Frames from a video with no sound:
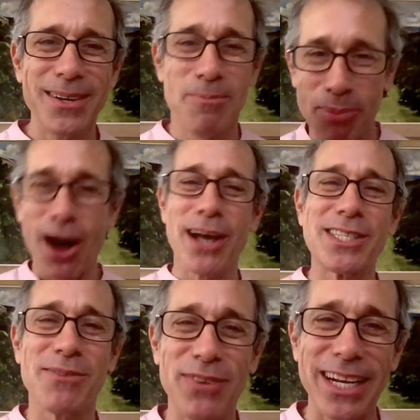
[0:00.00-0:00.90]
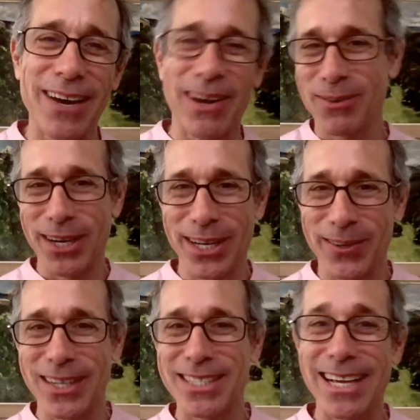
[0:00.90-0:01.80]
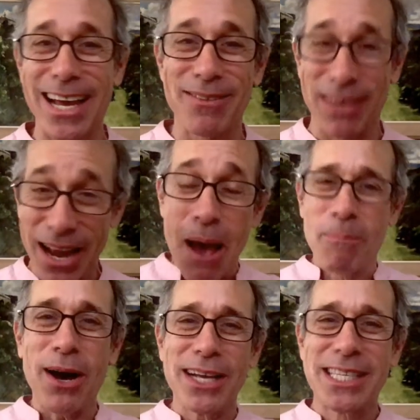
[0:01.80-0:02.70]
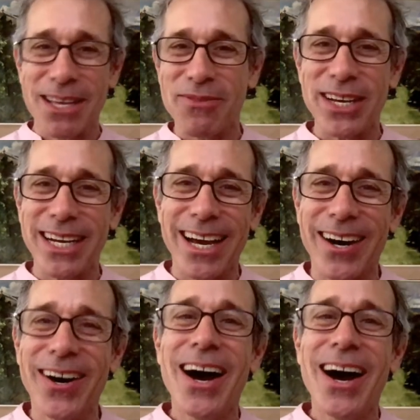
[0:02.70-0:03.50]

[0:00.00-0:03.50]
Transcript: Pause the video. I want you to watch the end of it. Pause the video.